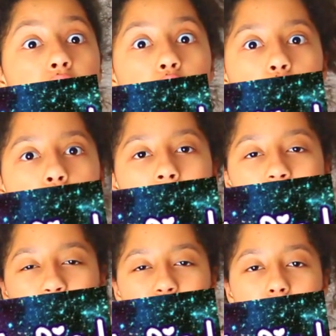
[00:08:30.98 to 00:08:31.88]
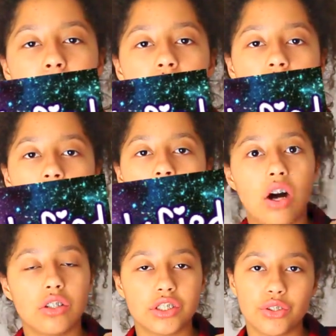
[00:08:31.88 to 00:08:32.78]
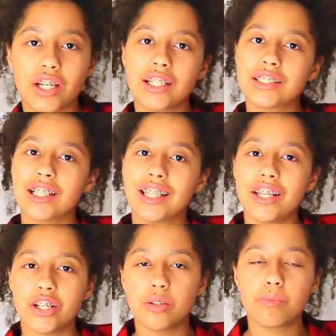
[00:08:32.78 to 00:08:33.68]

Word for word: follow all my social media. I'll see you guys later.